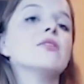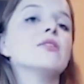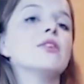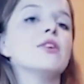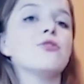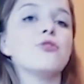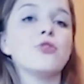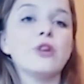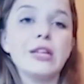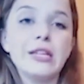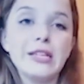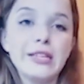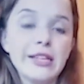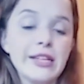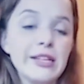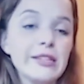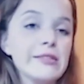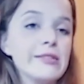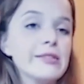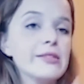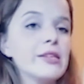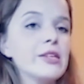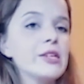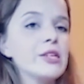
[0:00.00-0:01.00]
different
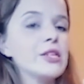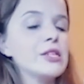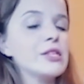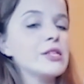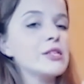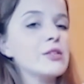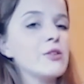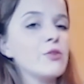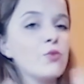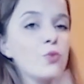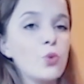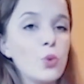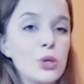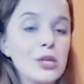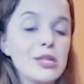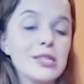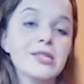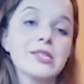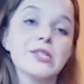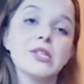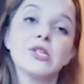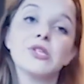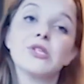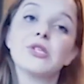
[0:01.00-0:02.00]
tenses,
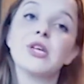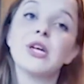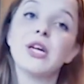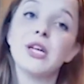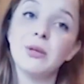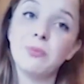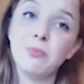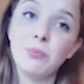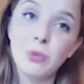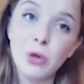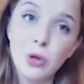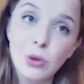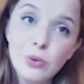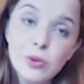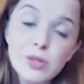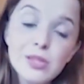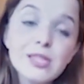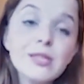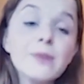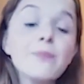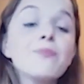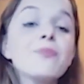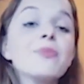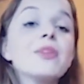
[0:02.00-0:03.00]
voices, and
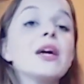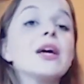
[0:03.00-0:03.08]
modes.